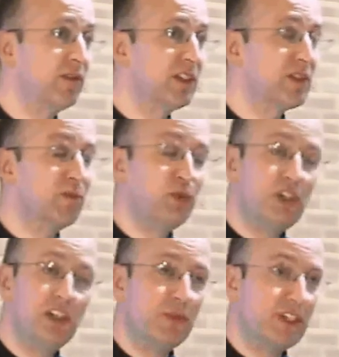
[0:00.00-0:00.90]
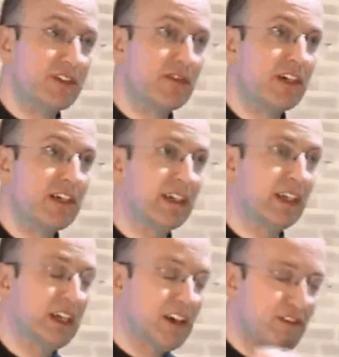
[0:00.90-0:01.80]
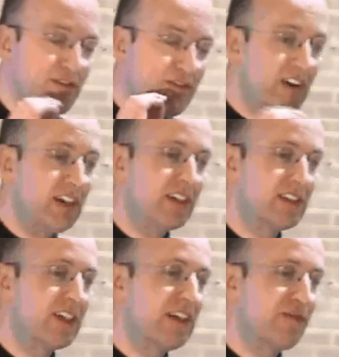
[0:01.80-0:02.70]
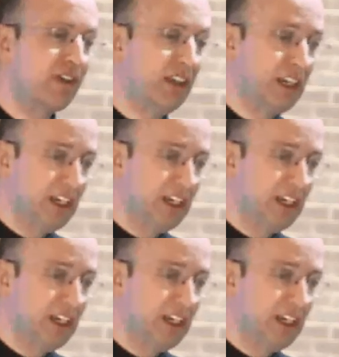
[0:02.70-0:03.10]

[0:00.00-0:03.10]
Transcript: It's a brilliant piece of writing, very insightful.